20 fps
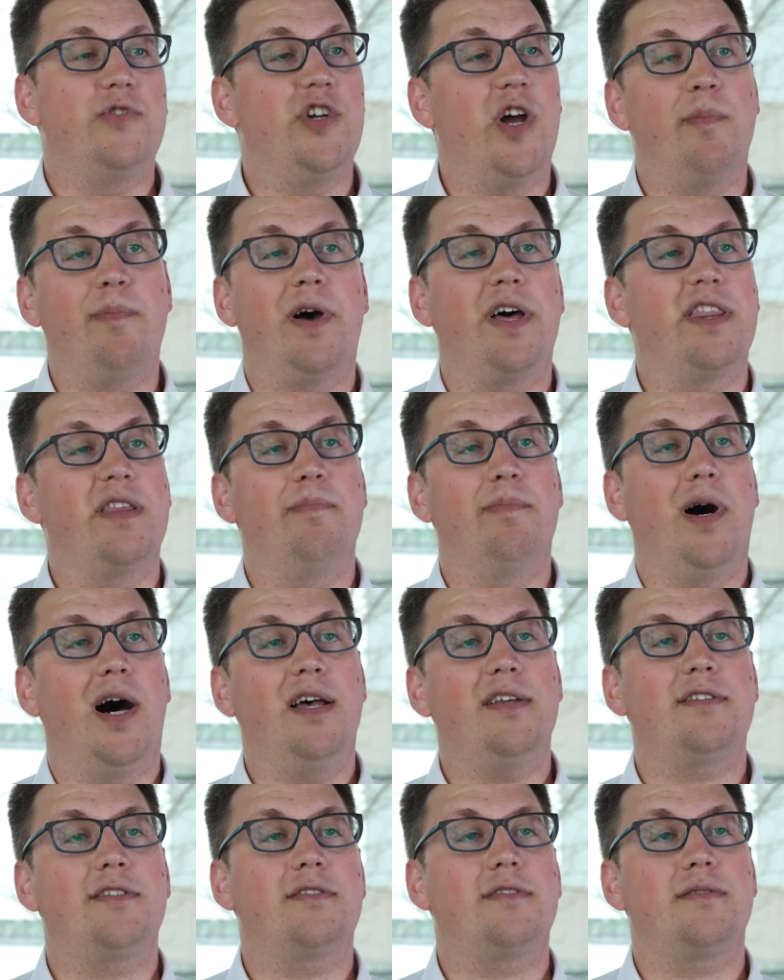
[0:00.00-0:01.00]
jump on the
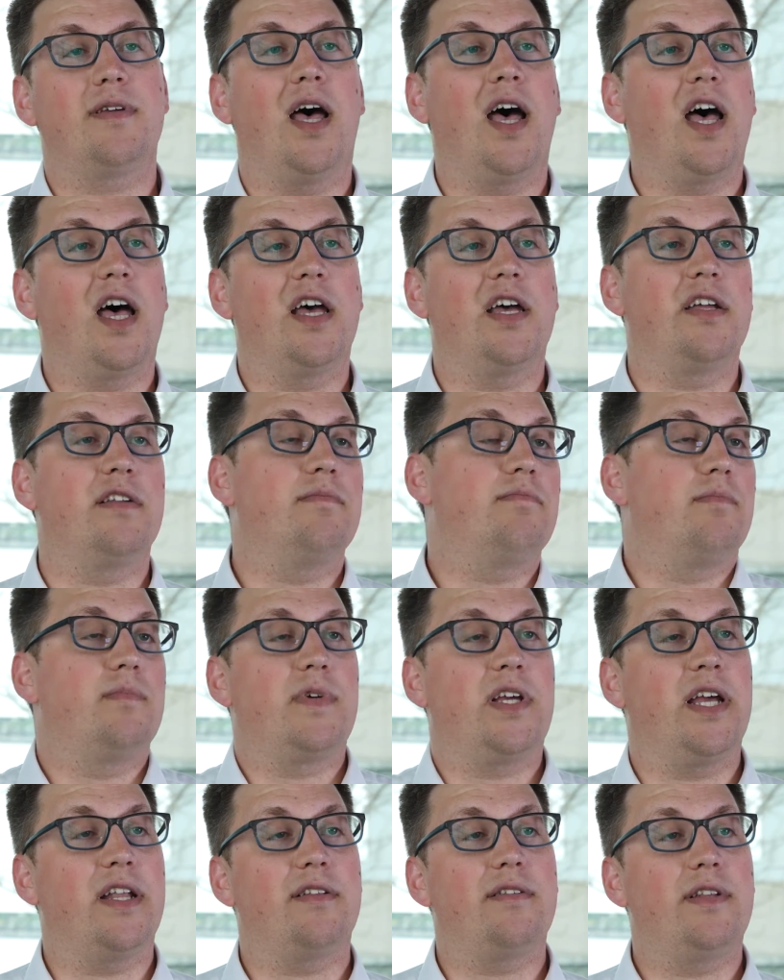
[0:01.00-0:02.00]
bus and
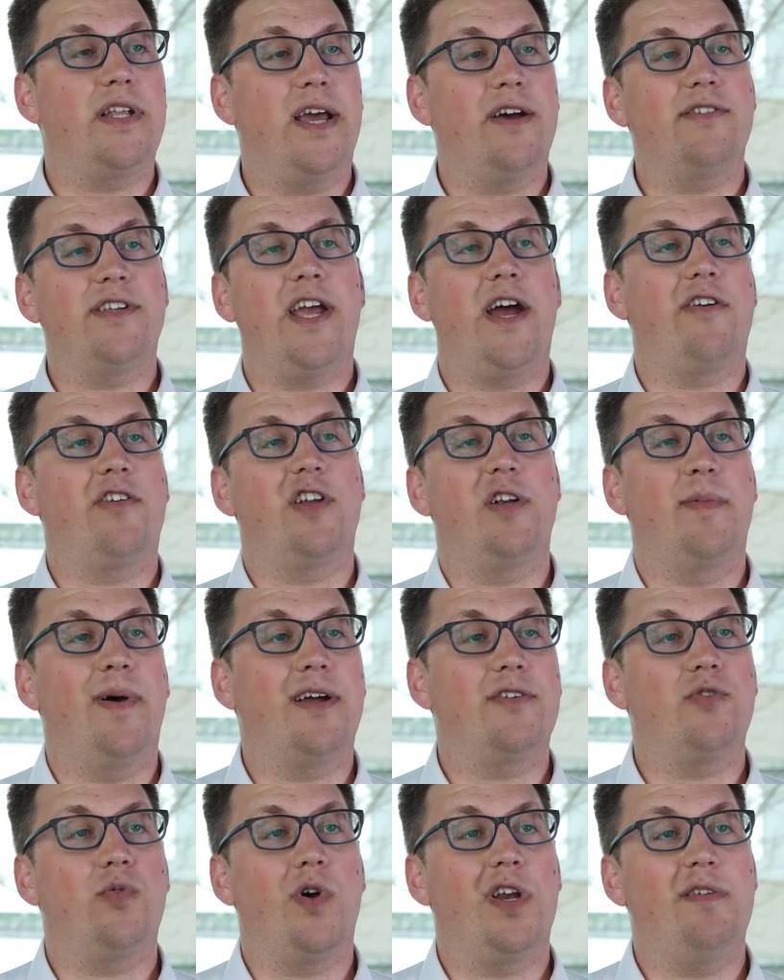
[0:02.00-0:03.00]
get downtown in
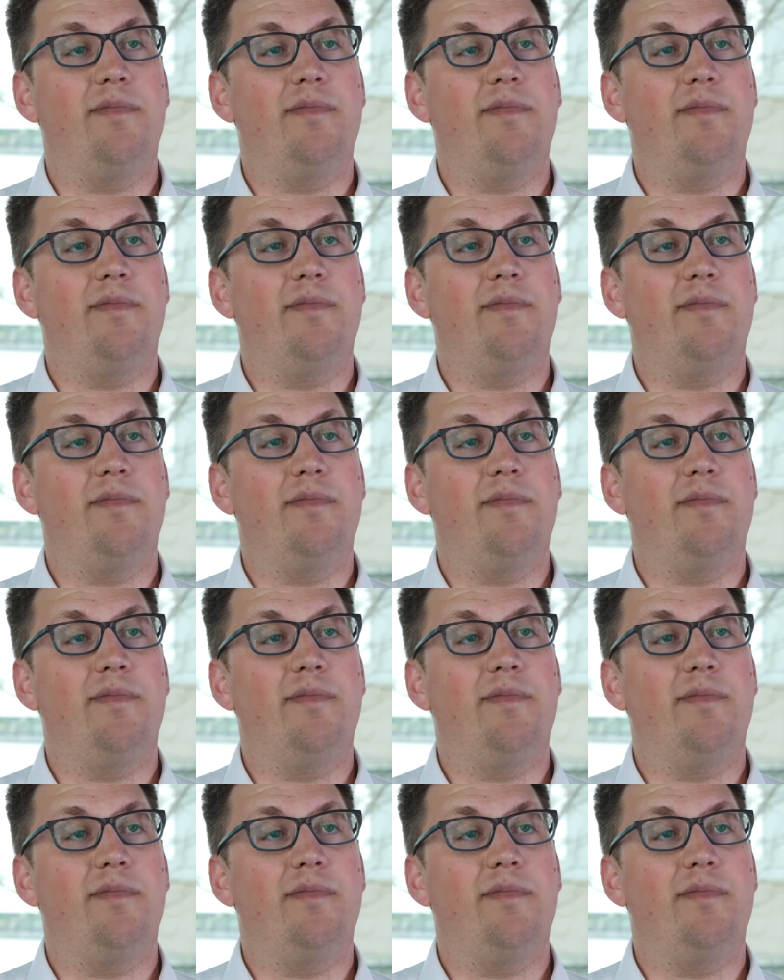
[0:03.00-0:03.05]
about 20